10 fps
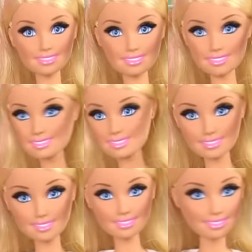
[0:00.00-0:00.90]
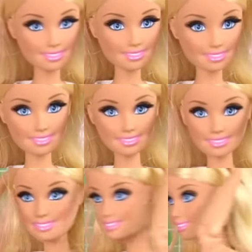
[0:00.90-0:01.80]
I have more time to get ready in the
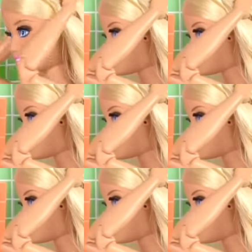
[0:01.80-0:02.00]
mornings.